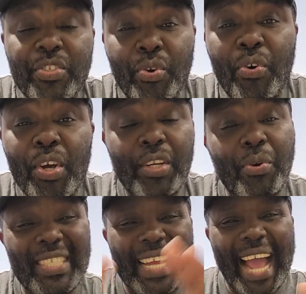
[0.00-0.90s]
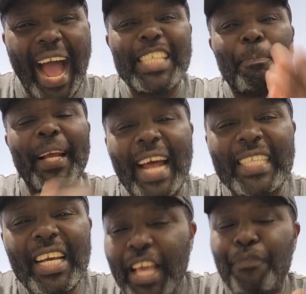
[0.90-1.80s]
So those are the aspects
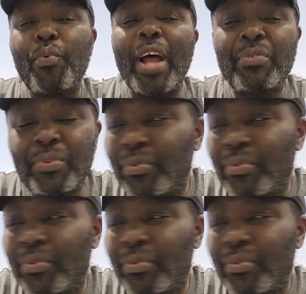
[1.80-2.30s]
that if you want